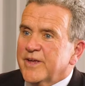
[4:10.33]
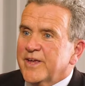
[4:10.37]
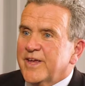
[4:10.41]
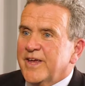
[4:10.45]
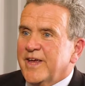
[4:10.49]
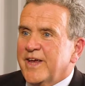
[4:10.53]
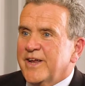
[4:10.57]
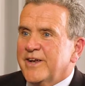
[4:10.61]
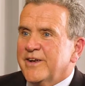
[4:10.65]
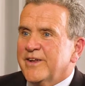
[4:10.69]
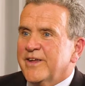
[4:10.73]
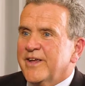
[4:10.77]

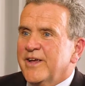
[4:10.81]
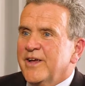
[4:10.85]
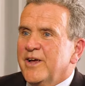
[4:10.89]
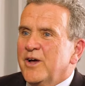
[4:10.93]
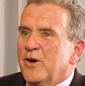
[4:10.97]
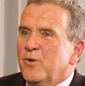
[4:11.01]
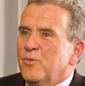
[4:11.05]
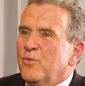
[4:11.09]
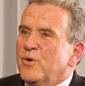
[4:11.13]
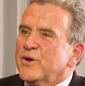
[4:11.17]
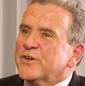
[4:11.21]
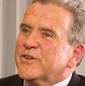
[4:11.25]
And
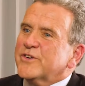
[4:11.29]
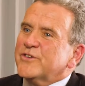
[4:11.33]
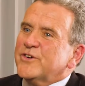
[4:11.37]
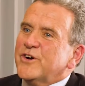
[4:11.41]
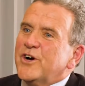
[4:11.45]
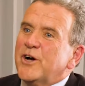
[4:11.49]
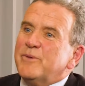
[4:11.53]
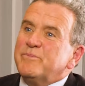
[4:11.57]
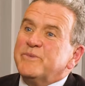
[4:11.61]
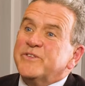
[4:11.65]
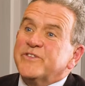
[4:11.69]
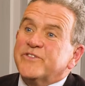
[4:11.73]
what
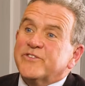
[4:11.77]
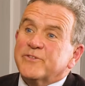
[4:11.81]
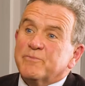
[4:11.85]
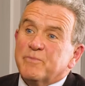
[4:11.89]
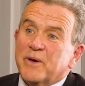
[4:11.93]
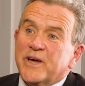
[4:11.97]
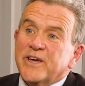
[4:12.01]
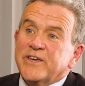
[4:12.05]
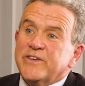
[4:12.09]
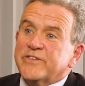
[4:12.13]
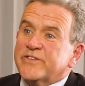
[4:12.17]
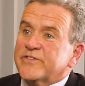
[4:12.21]
time and
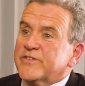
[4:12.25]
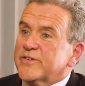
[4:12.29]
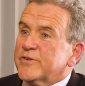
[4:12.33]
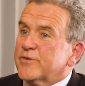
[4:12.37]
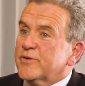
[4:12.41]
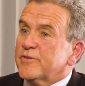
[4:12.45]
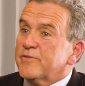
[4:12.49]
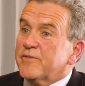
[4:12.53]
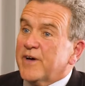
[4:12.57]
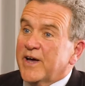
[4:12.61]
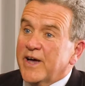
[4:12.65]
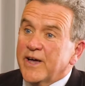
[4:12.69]
space
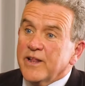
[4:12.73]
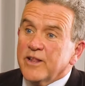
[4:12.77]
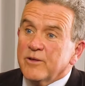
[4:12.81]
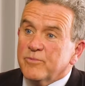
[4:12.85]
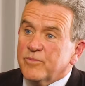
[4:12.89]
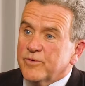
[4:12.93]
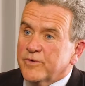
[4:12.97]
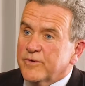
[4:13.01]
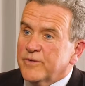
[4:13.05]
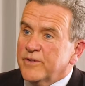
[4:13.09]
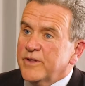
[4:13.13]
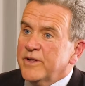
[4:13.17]
are
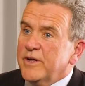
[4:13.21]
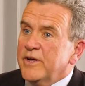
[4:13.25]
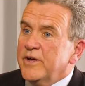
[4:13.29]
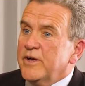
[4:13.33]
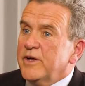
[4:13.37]
available